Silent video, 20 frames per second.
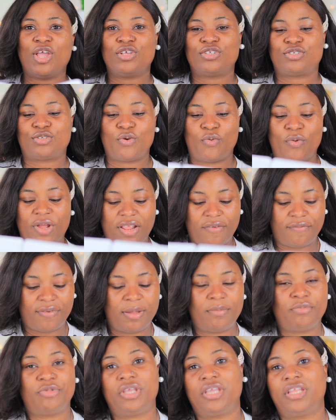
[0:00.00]
So whenever
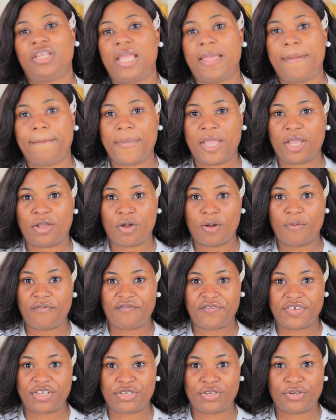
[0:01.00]
I'm doing a makeup
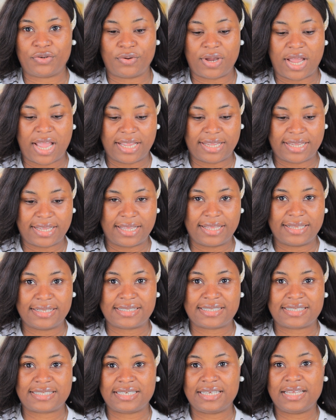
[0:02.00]
video, I
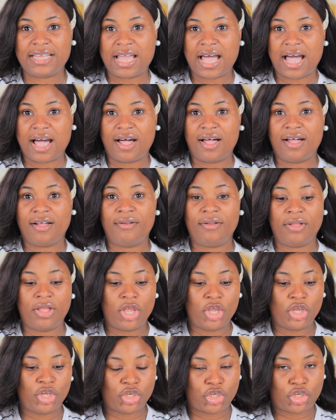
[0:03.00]
can see how
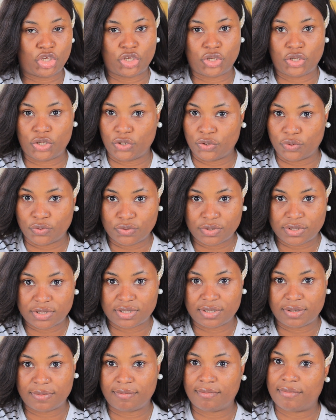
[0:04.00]

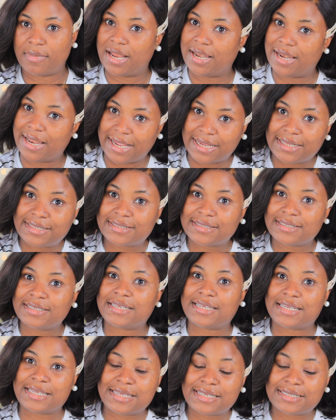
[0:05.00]
cute my light
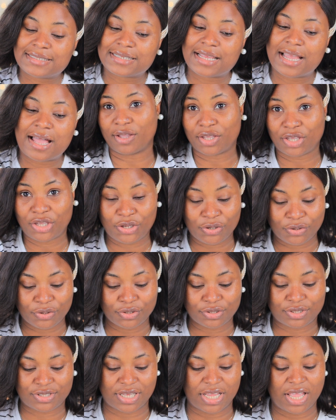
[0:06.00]
is, how
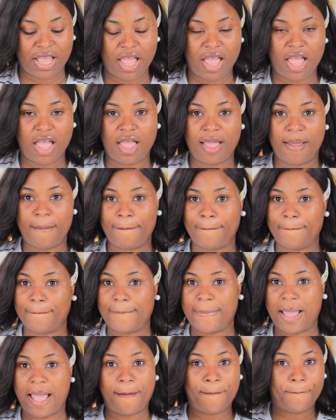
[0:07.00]
cute
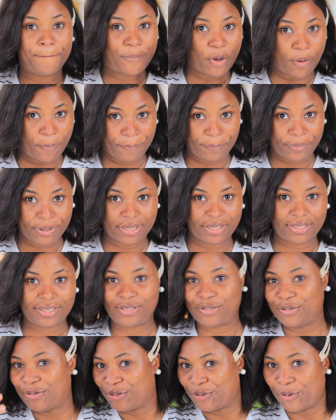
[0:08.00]
and poppy.
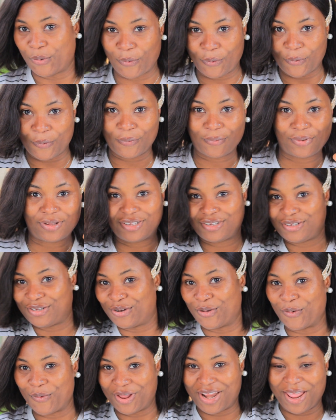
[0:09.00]
You know
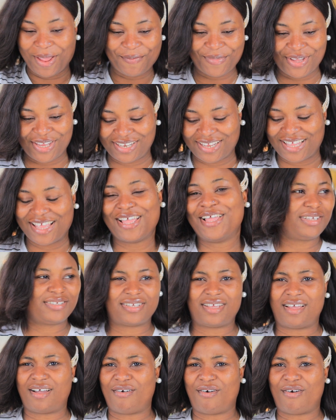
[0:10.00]
what I mean.
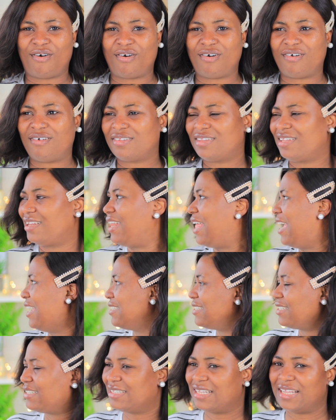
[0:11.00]
These are all the
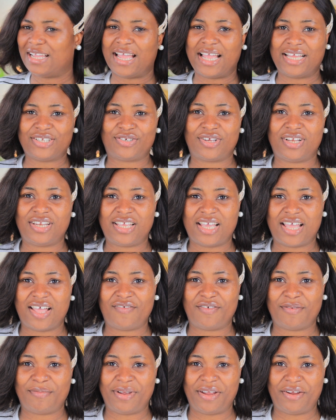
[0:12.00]
lighting that I actually
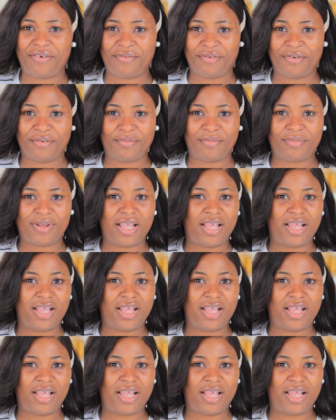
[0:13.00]
have in my room.